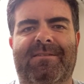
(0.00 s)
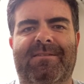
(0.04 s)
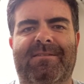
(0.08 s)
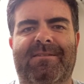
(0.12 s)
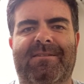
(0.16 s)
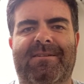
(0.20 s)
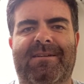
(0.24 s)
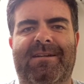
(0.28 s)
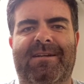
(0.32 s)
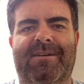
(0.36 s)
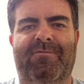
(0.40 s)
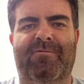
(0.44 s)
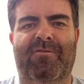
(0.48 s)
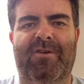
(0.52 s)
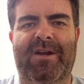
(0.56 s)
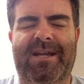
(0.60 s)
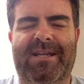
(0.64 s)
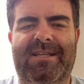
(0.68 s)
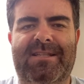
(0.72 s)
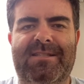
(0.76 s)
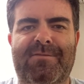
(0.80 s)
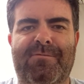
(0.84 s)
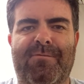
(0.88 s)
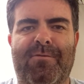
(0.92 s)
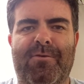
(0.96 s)

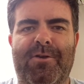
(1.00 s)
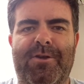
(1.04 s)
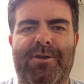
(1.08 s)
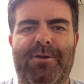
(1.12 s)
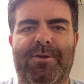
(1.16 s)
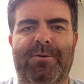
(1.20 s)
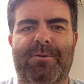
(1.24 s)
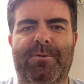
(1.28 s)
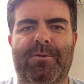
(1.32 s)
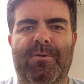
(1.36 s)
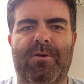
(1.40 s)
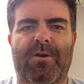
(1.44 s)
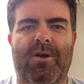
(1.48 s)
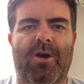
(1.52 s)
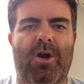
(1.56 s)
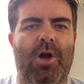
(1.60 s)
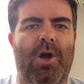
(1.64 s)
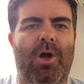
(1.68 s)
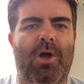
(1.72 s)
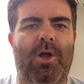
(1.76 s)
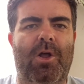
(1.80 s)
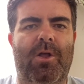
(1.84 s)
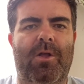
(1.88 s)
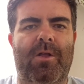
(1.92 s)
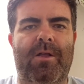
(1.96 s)
advice for you
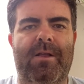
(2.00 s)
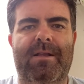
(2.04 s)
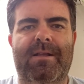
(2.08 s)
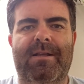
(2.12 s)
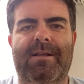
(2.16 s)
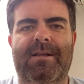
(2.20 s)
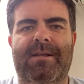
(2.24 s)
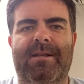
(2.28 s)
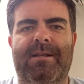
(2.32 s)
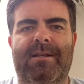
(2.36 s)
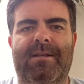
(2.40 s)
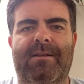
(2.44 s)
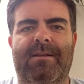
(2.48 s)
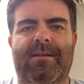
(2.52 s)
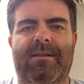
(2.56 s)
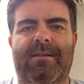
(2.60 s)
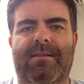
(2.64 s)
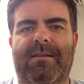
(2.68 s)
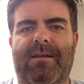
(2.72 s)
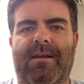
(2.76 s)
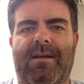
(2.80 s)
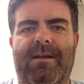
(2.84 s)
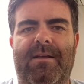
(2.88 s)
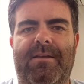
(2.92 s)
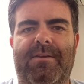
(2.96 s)
all.
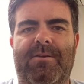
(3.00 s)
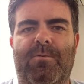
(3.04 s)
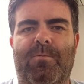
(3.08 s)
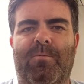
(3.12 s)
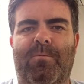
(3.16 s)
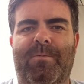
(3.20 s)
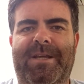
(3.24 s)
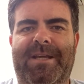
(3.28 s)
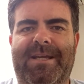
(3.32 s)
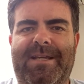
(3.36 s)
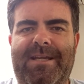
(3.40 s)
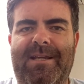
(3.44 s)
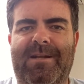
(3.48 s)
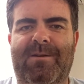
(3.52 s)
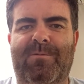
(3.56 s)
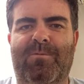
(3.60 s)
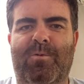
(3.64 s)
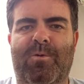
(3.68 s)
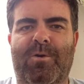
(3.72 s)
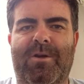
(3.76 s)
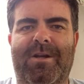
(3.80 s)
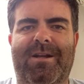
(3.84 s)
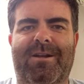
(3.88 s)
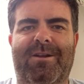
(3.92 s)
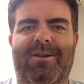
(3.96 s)
You weekend
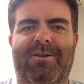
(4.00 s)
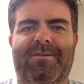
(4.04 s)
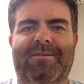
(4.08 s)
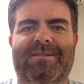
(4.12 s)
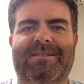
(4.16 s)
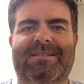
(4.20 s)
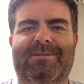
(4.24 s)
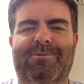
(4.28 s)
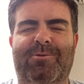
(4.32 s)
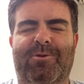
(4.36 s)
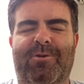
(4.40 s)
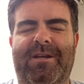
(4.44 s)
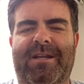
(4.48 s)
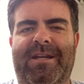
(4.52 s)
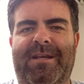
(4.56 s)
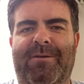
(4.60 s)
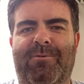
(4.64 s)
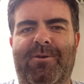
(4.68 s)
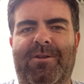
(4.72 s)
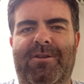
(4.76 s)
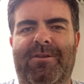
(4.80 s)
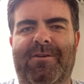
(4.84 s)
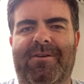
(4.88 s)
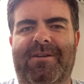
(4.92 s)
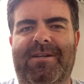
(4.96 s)
warriors or
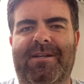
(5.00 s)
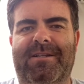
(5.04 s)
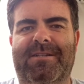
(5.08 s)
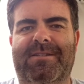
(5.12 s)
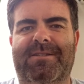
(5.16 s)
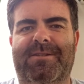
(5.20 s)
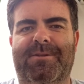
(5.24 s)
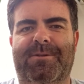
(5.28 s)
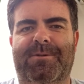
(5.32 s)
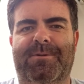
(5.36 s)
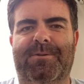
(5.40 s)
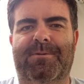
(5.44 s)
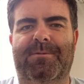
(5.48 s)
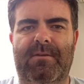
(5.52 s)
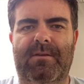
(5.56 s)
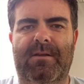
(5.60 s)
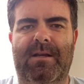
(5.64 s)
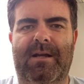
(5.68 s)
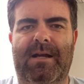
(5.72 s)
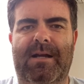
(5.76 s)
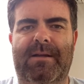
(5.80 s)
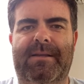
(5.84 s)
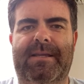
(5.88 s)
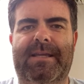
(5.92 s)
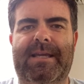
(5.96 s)
anyone looking to
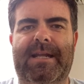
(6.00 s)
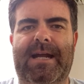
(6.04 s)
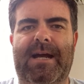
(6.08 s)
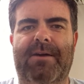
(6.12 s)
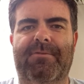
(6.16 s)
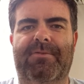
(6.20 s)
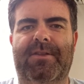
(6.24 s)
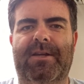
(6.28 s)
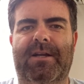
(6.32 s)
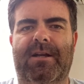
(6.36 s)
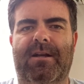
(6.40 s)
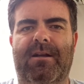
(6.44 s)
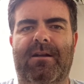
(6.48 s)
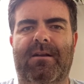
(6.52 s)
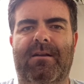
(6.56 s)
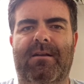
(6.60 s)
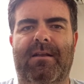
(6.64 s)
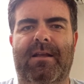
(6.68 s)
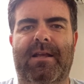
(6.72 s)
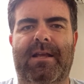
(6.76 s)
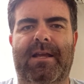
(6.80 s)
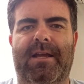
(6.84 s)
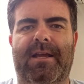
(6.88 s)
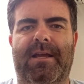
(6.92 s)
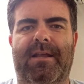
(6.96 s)
get out
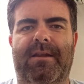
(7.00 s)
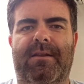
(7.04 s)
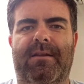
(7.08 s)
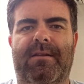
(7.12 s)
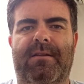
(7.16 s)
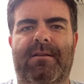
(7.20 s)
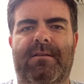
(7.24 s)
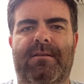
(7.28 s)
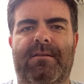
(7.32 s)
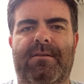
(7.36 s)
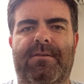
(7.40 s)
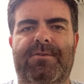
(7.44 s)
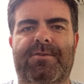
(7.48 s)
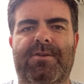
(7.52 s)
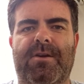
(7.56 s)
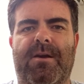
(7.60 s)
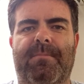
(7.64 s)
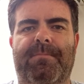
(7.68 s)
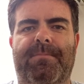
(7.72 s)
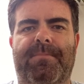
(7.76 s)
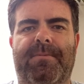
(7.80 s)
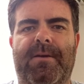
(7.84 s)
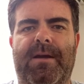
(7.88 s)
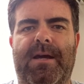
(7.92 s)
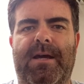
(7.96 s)
there and
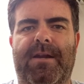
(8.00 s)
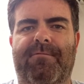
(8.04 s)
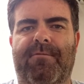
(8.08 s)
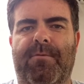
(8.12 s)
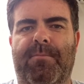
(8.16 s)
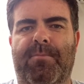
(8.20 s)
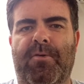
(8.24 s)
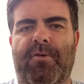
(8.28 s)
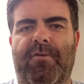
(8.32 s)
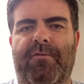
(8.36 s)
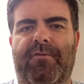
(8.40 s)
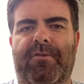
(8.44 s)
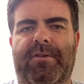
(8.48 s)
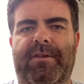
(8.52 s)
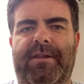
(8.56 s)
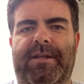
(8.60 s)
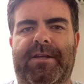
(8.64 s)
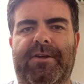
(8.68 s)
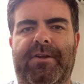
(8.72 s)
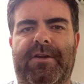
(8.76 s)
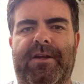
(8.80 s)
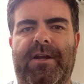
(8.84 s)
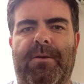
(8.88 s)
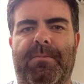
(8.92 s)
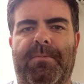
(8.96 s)
jump out of a perfectly
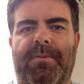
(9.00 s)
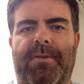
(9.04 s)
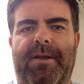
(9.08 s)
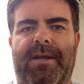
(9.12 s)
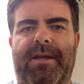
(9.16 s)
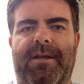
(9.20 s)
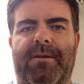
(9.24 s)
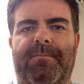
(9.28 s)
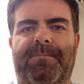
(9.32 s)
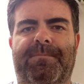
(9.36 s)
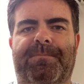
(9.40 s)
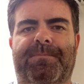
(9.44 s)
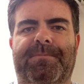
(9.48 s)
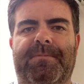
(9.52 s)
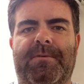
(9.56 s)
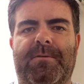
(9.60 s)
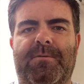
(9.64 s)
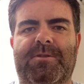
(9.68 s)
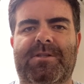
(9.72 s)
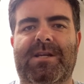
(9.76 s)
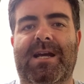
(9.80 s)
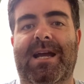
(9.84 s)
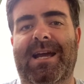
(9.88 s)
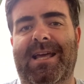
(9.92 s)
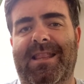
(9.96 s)
good airplane,
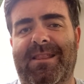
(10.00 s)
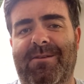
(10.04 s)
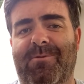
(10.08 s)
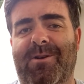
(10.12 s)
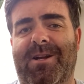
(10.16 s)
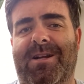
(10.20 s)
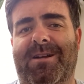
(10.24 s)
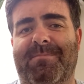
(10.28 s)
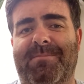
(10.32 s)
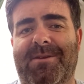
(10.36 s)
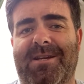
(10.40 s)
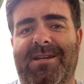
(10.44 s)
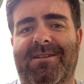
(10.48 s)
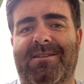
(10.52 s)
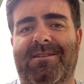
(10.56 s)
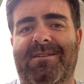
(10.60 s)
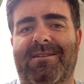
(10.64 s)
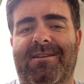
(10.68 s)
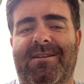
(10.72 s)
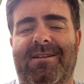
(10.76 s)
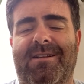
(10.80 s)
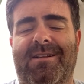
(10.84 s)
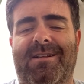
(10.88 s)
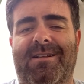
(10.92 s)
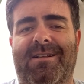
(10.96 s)
which I highly recommend.
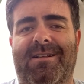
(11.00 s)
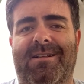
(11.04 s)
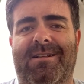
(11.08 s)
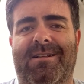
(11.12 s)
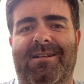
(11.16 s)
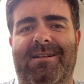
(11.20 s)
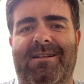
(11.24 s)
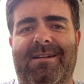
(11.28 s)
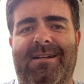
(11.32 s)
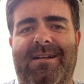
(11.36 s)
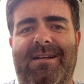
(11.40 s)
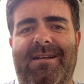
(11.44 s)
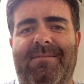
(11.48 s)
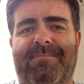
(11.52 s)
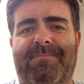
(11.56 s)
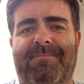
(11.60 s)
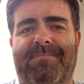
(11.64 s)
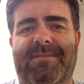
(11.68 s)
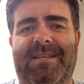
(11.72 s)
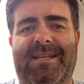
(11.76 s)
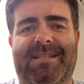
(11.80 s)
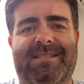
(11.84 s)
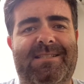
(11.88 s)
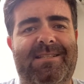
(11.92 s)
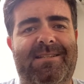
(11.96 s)

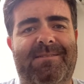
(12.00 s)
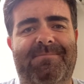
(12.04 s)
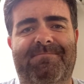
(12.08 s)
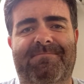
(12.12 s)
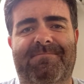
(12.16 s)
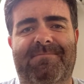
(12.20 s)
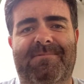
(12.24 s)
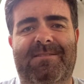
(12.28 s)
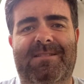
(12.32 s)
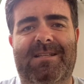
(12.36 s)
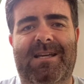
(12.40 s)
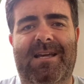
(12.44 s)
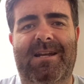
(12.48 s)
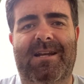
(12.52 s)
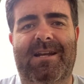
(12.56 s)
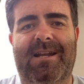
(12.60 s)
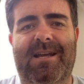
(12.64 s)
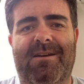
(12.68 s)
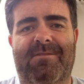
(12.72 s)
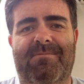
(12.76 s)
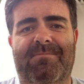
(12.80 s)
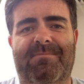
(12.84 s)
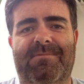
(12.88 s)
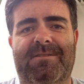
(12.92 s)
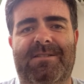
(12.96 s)
That's it. Signing
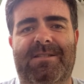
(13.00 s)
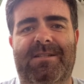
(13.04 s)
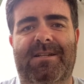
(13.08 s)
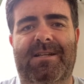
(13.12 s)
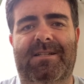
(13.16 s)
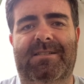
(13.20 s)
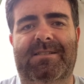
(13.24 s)
out. See you next